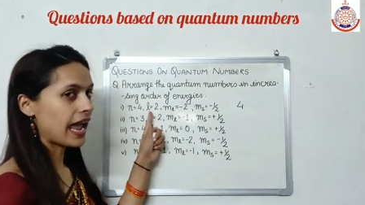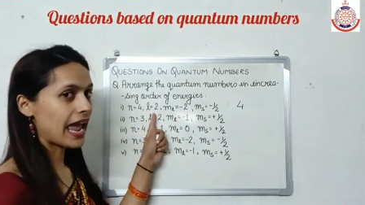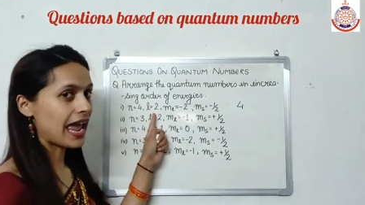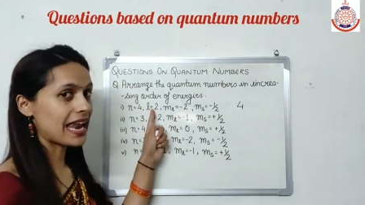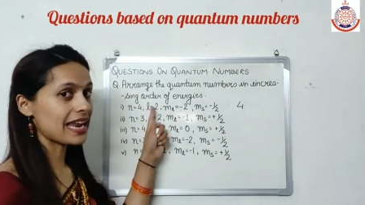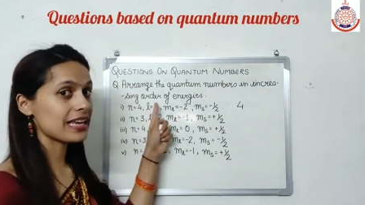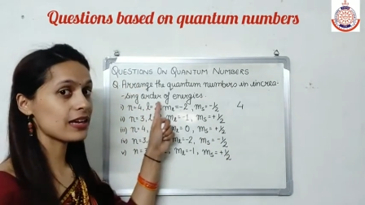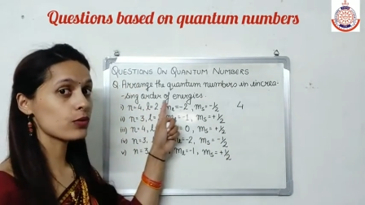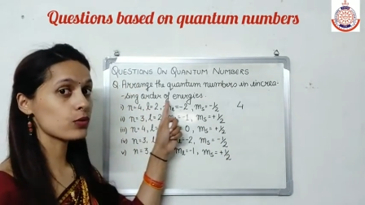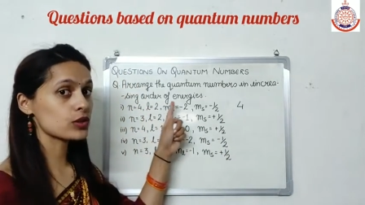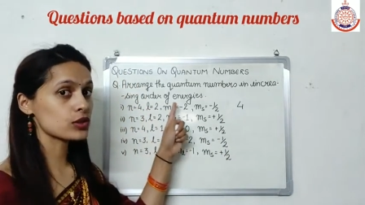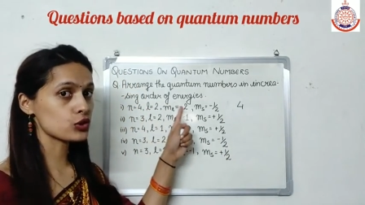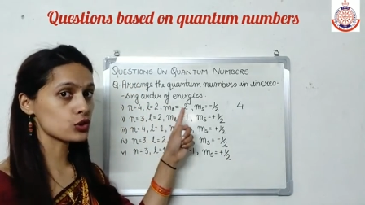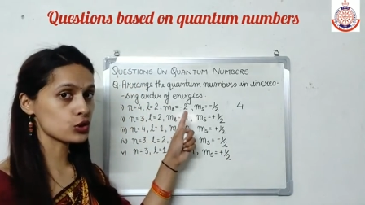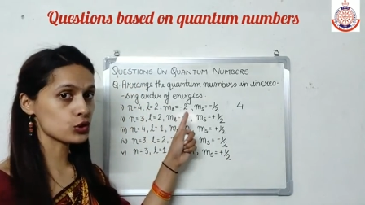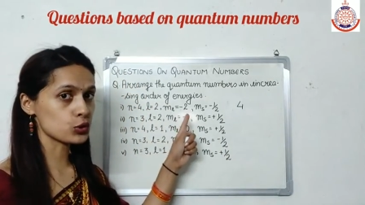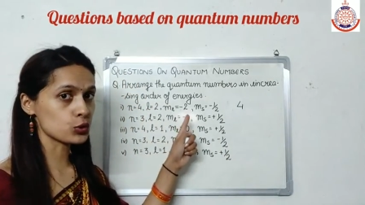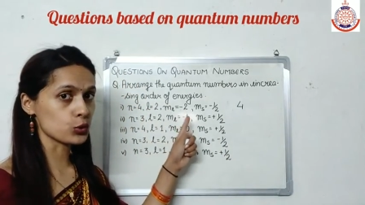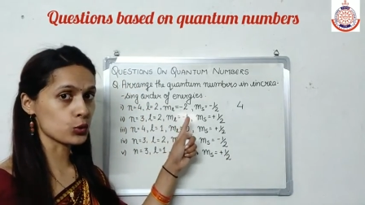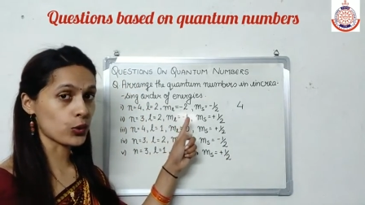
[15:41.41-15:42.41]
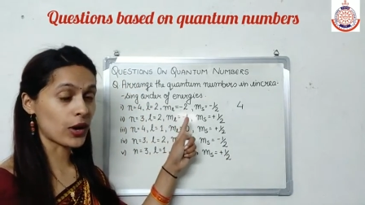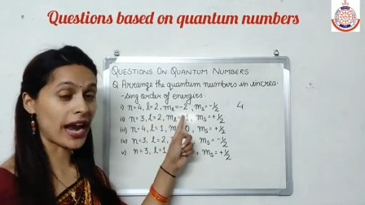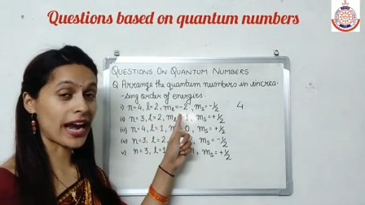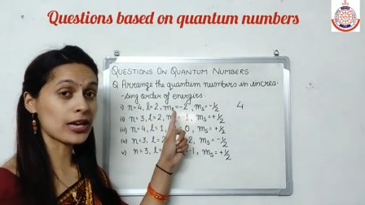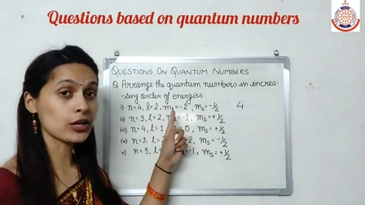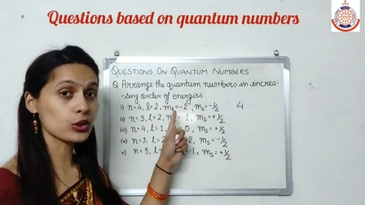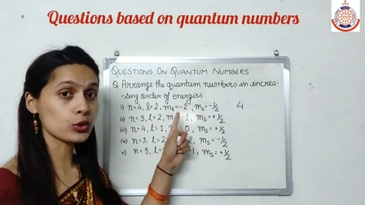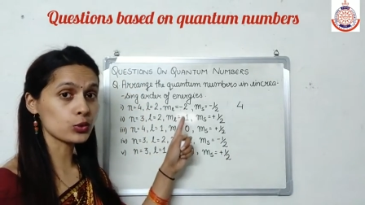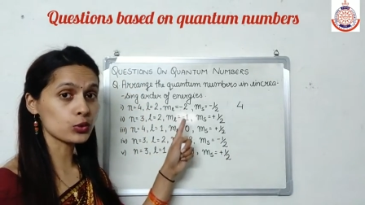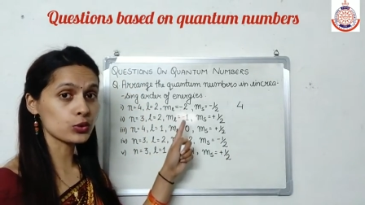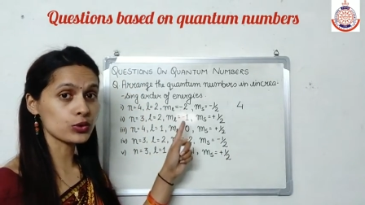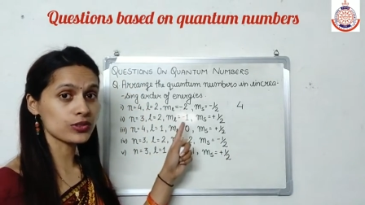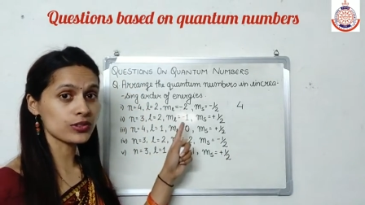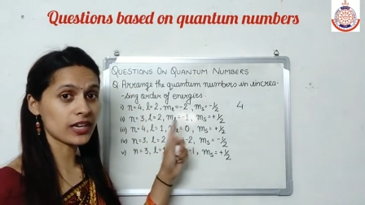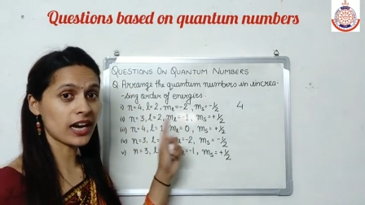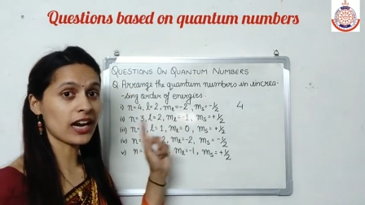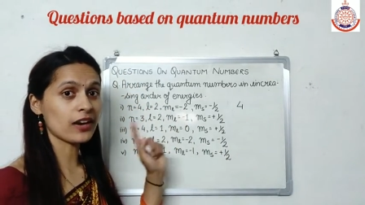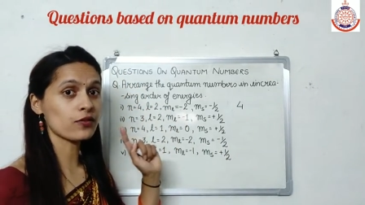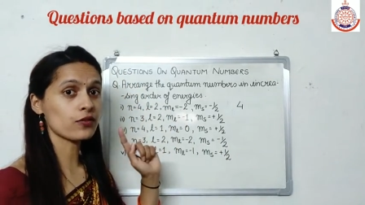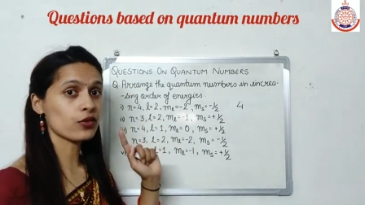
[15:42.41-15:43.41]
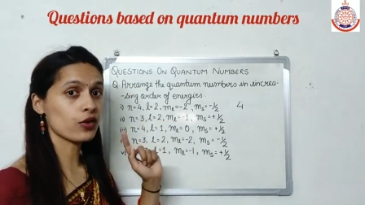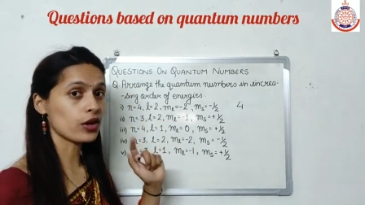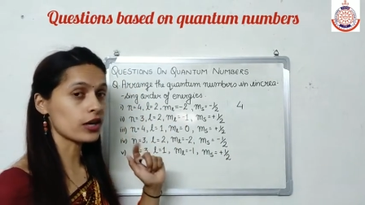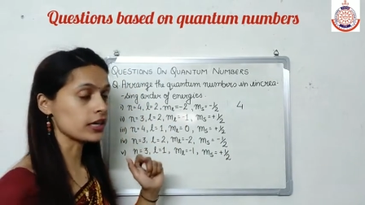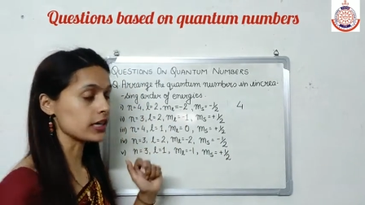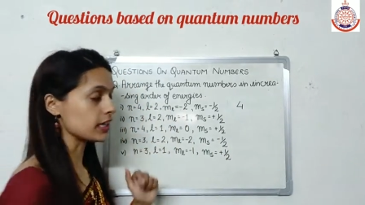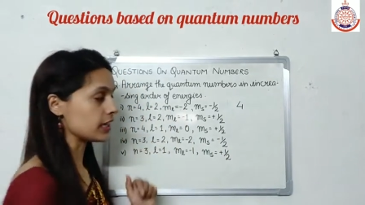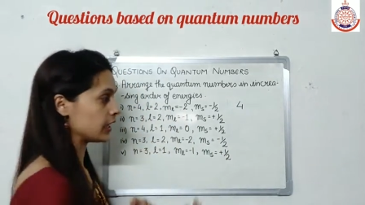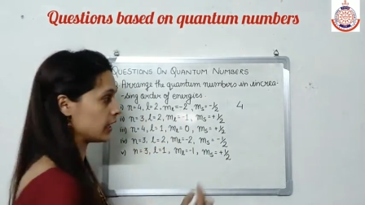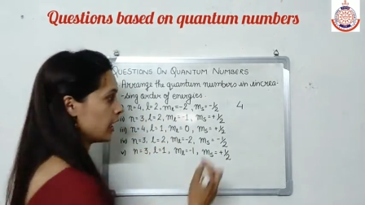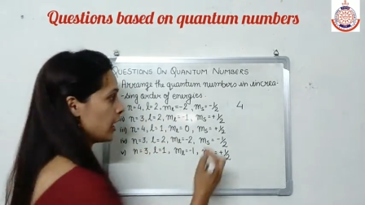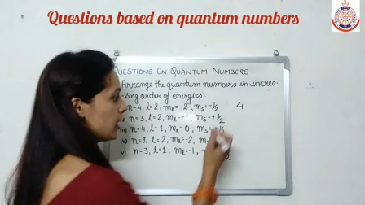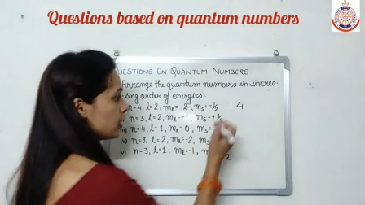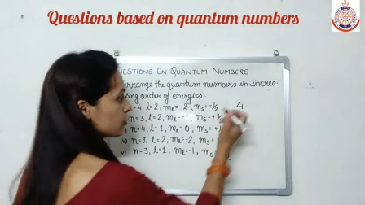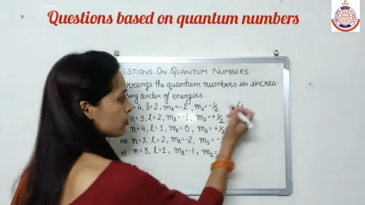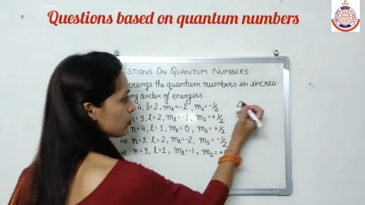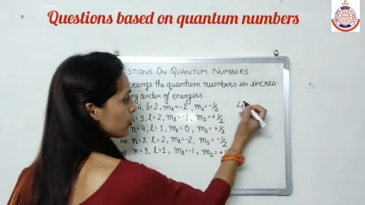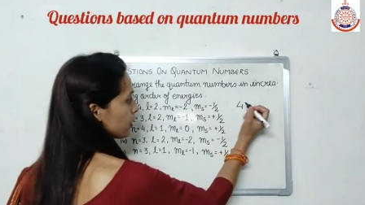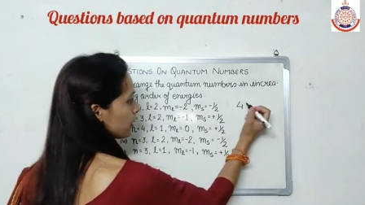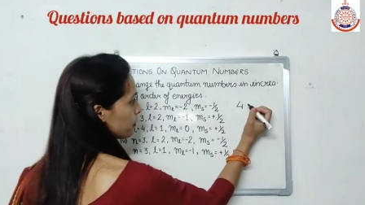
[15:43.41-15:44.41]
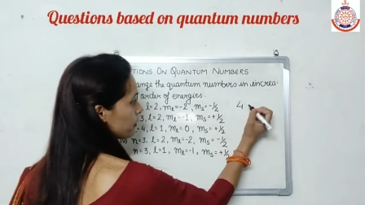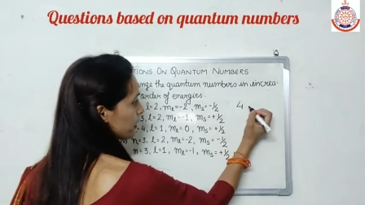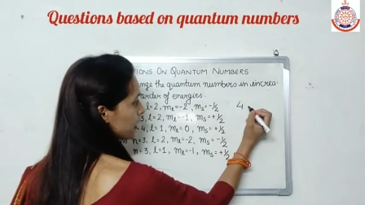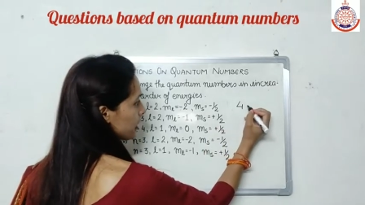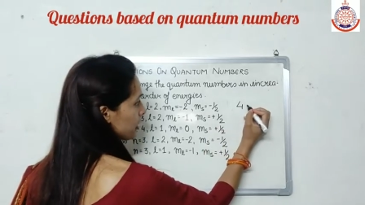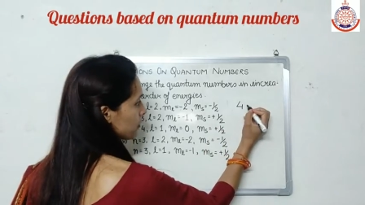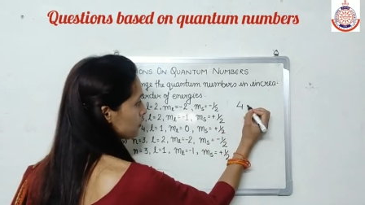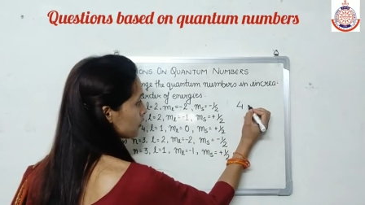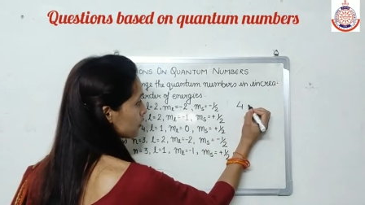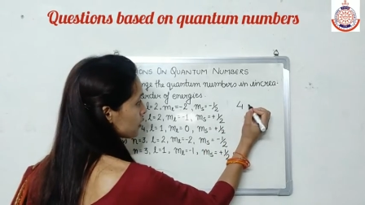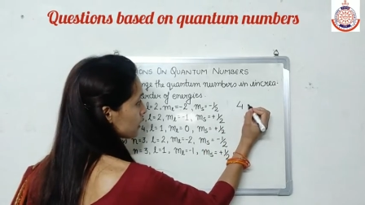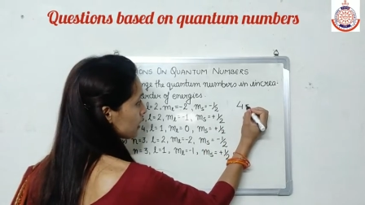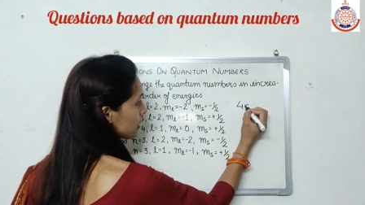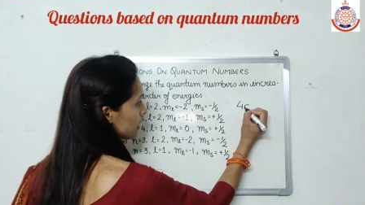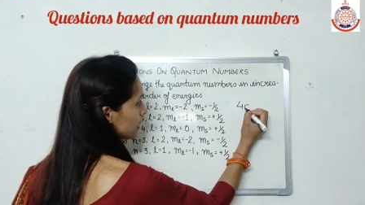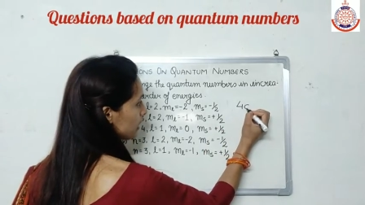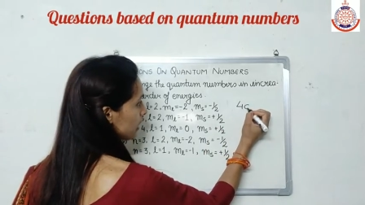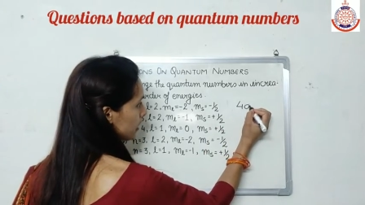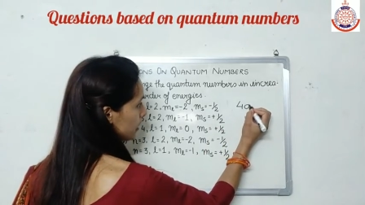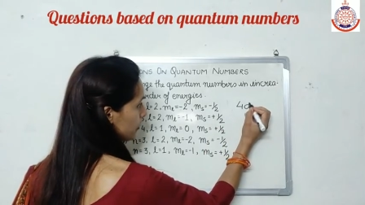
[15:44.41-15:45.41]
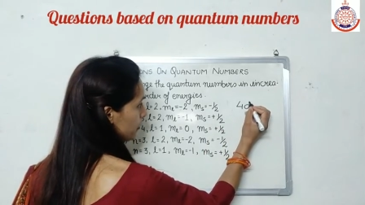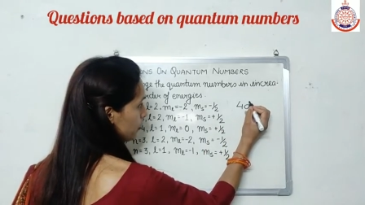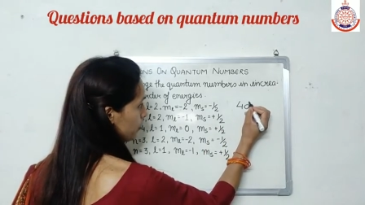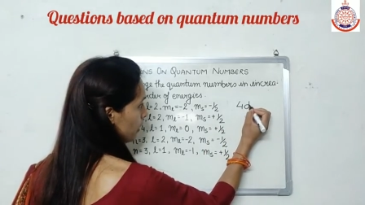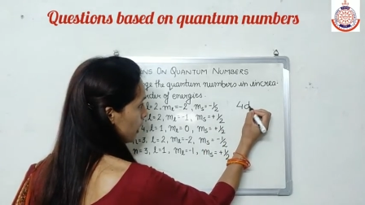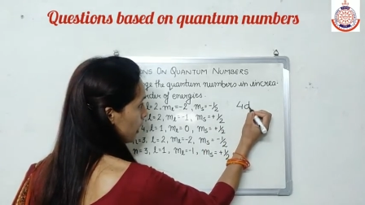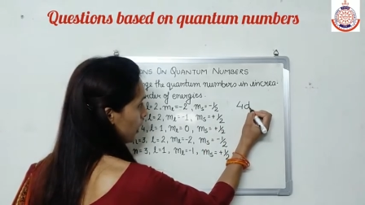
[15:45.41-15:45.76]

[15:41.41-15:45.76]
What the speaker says: L equals to 2 and 2 stand for D. So it becomes D.